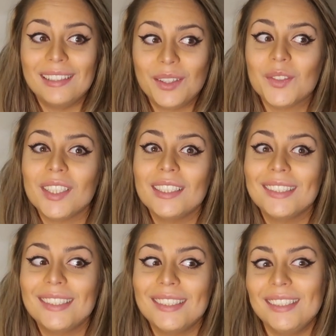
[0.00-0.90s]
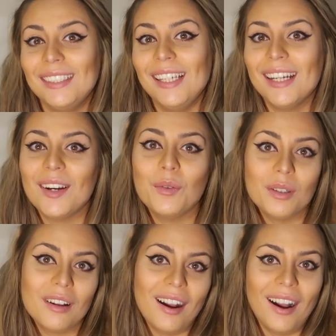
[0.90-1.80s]
And I was like, yeah,
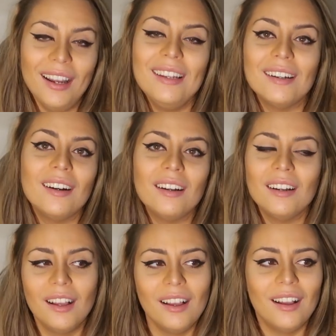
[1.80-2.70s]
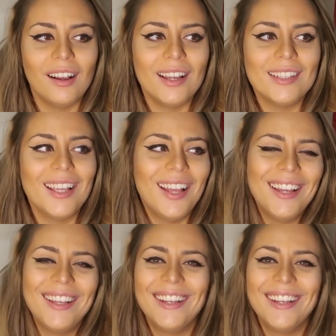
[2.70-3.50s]
well, kinda. I said,